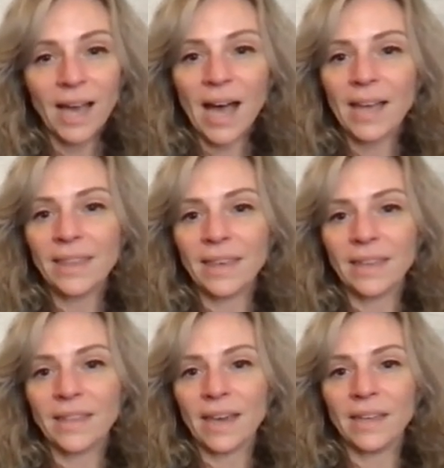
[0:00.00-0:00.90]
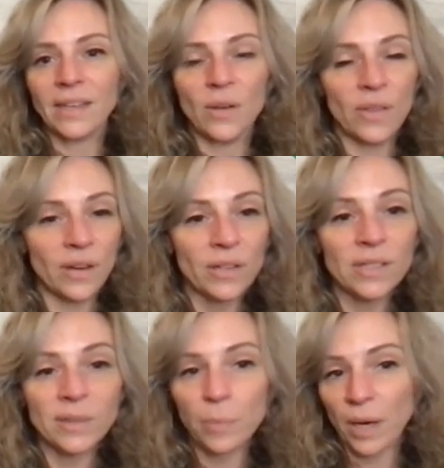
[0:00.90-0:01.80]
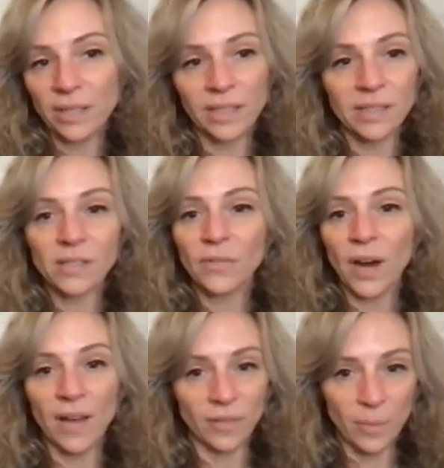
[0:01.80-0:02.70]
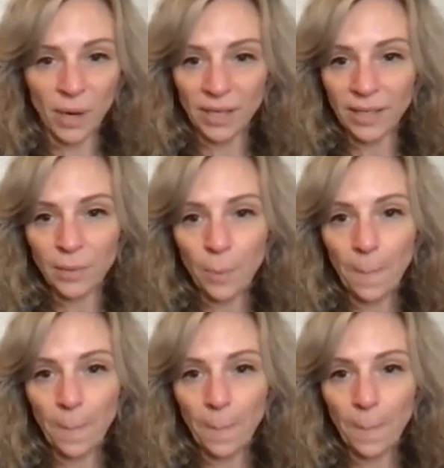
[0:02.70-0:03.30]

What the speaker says: I think that, you know, there is abundance for everybody,